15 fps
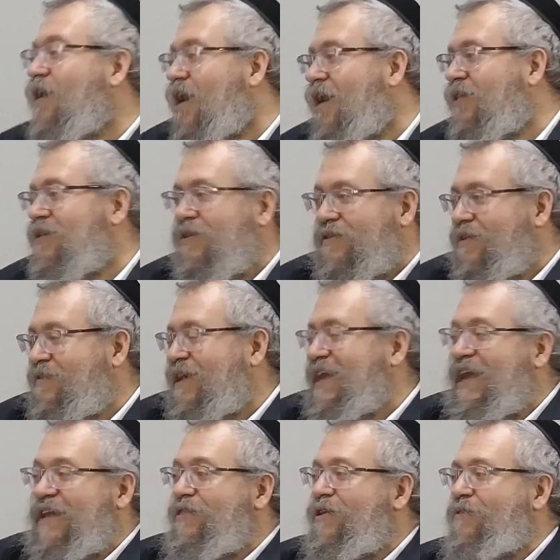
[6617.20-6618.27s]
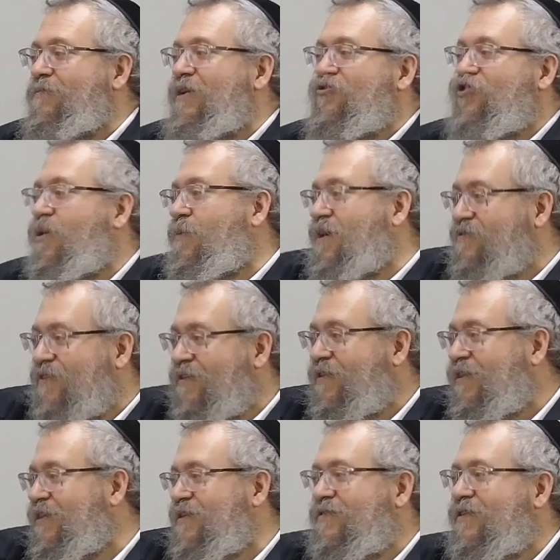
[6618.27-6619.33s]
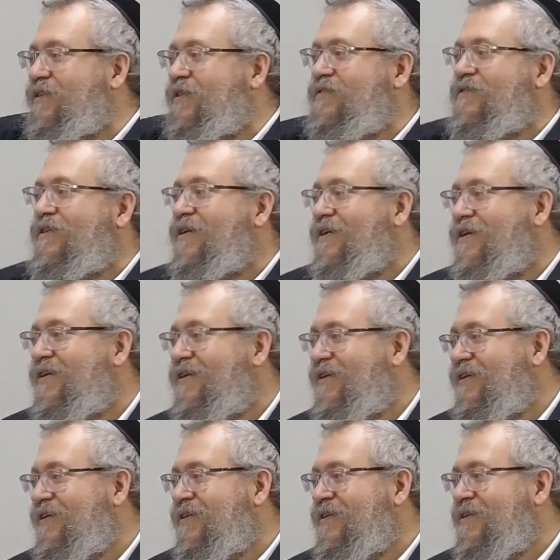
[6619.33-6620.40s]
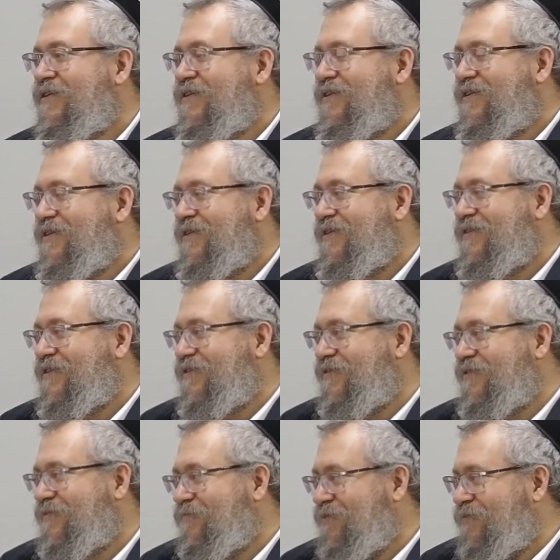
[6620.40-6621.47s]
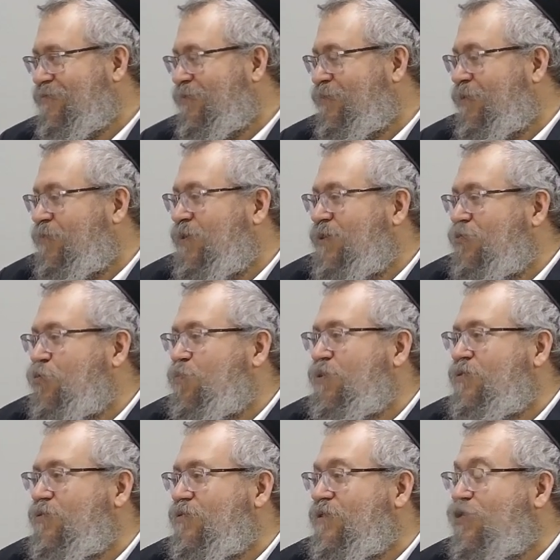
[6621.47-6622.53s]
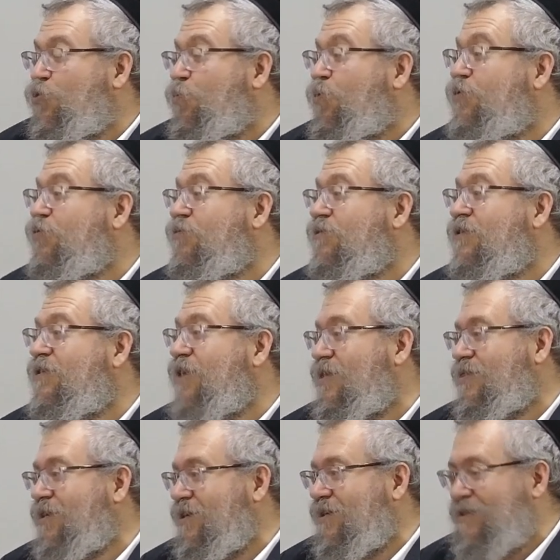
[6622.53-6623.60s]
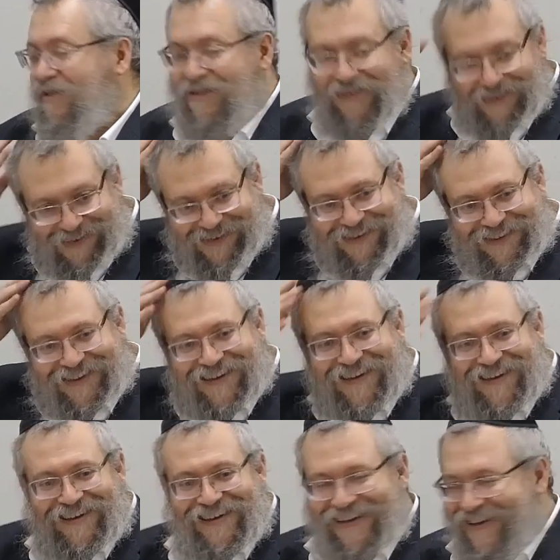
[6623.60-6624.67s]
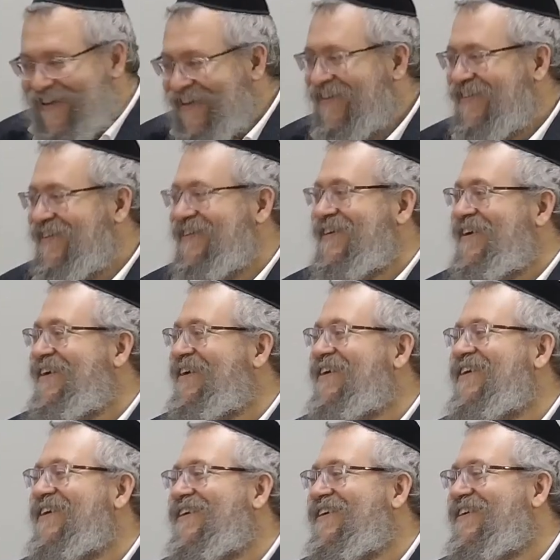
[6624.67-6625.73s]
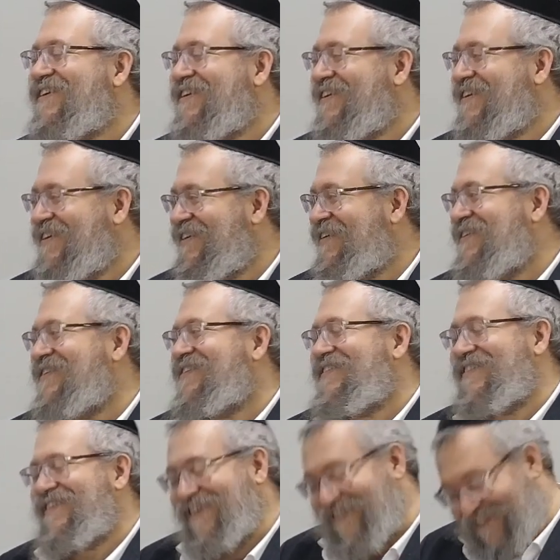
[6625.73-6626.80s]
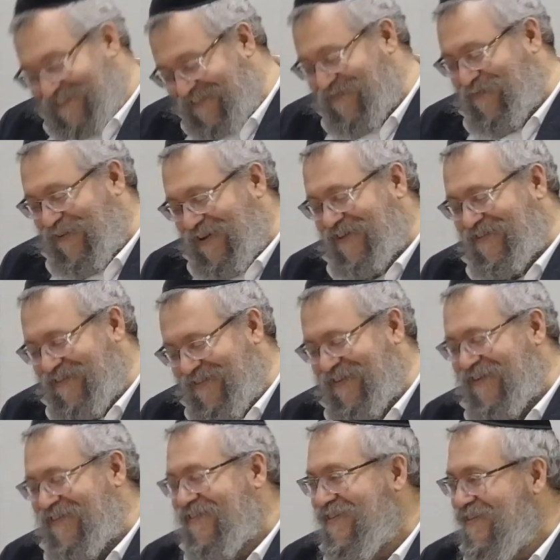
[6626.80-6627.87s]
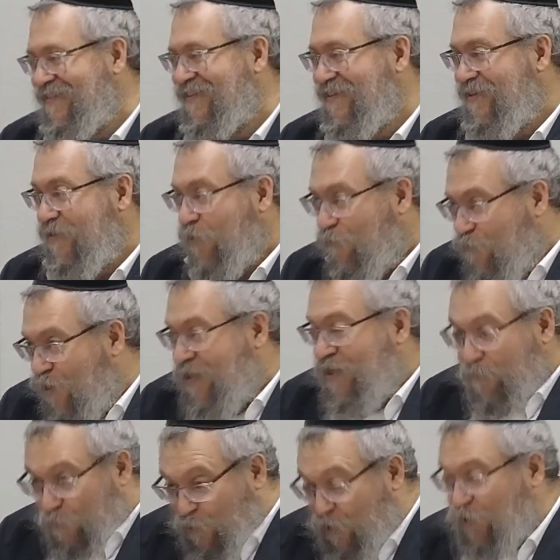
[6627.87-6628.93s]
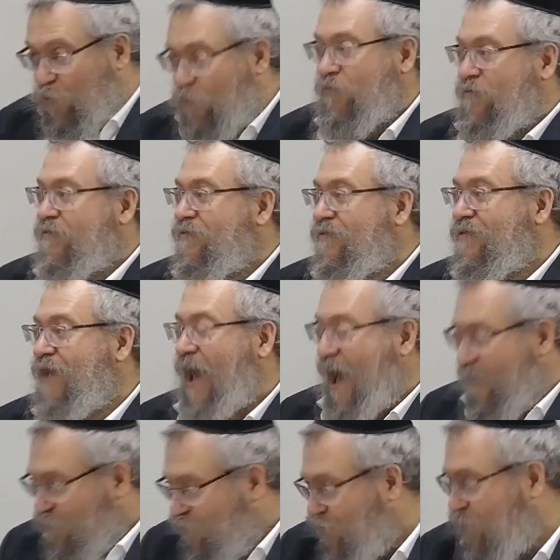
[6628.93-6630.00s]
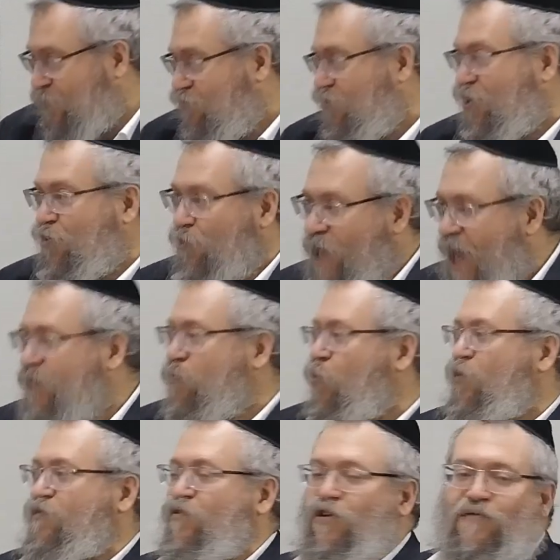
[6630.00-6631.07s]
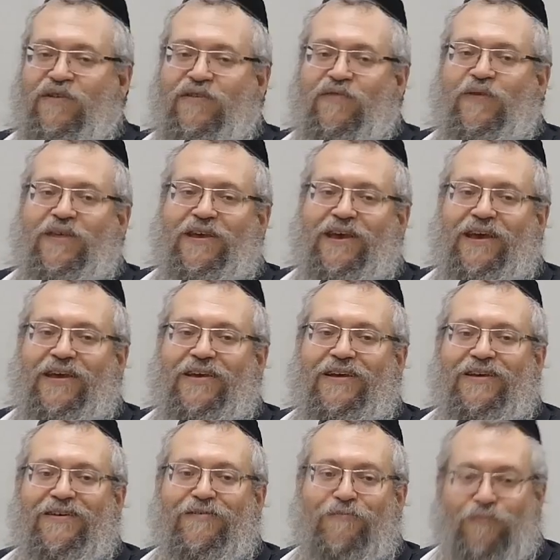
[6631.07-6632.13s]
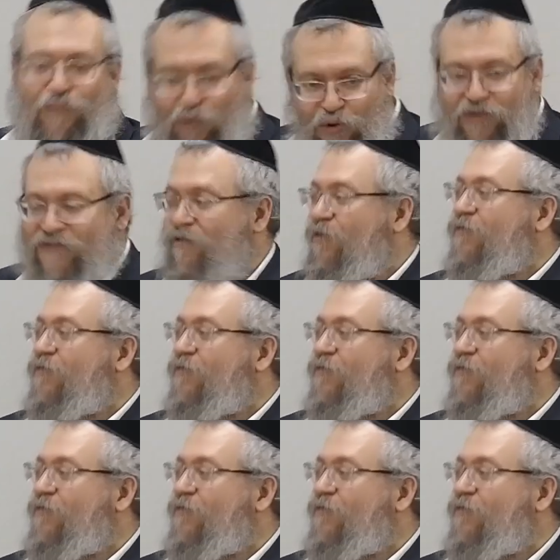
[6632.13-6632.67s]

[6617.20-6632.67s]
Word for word: you increase its experience, and especially on the realm of pleasure, to an Ein Sof pleasure, to an infinite pleasure. And that's what we say every time we make a bracha. Baruch atah, when we make a mitzvah, Asher Kedishanu. The Asher is a very important word.